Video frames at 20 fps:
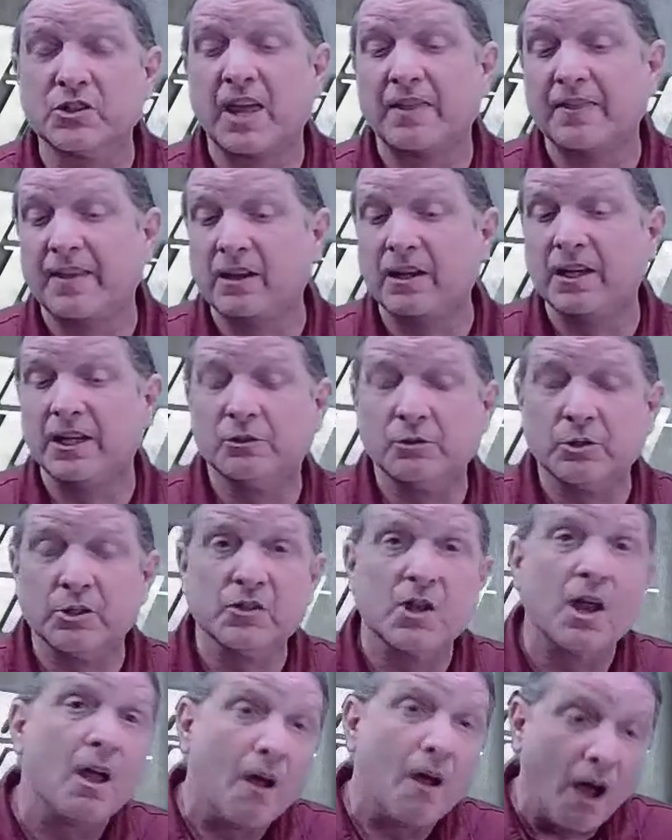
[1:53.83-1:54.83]
and their
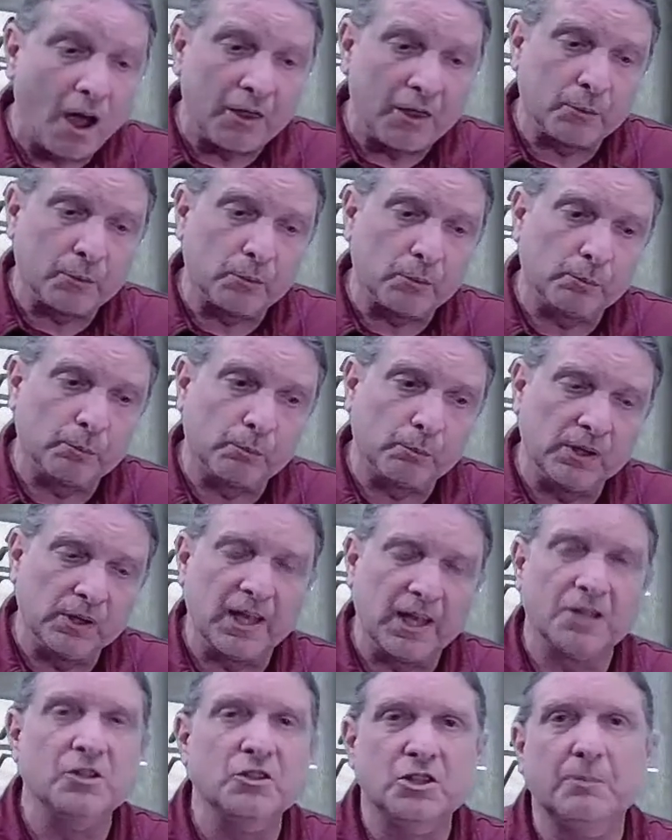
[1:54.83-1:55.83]
interests are the
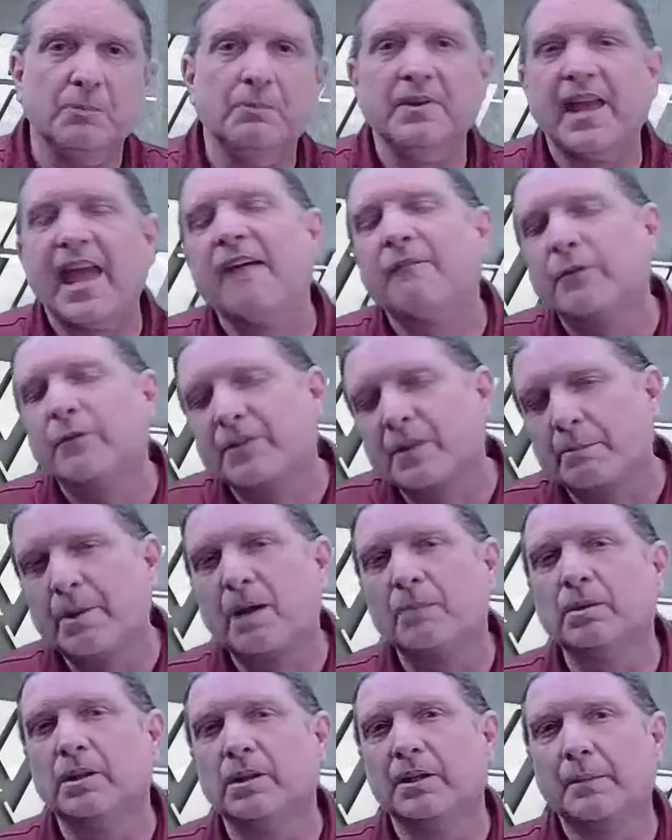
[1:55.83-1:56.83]
relationship they have with the
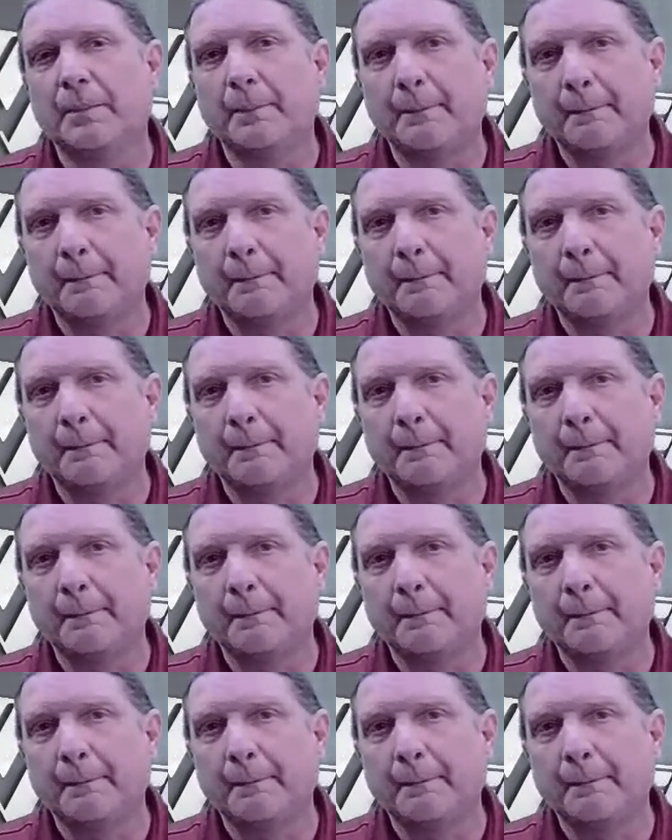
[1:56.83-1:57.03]
public.